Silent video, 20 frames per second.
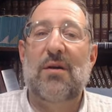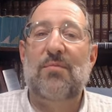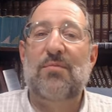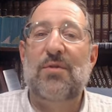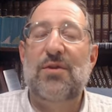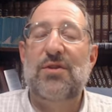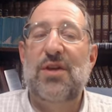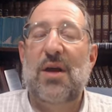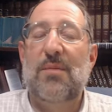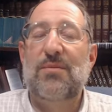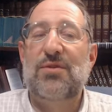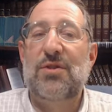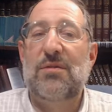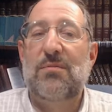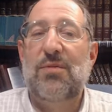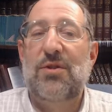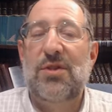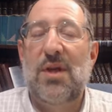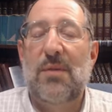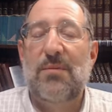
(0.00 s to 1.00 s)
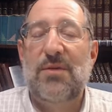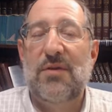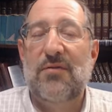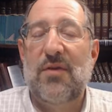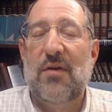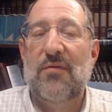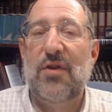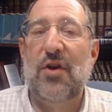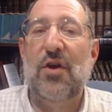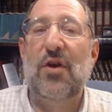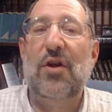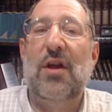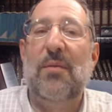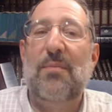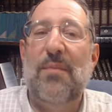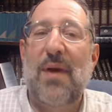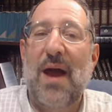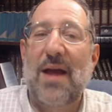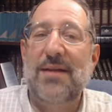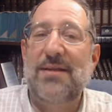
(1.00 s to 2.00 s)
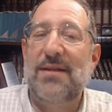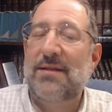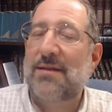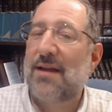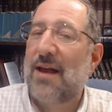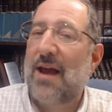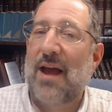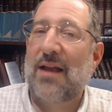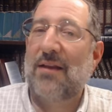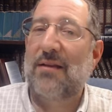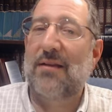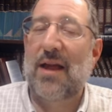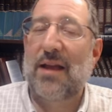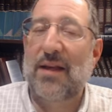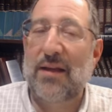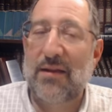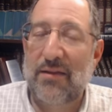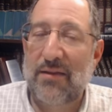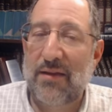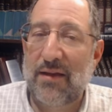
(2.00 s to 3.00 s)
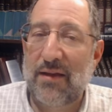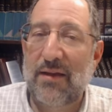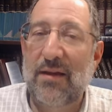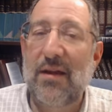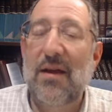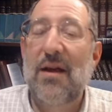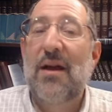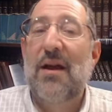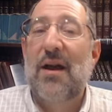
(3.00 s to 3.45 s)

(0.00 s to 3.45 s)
presumptive of their capacity to handle anything.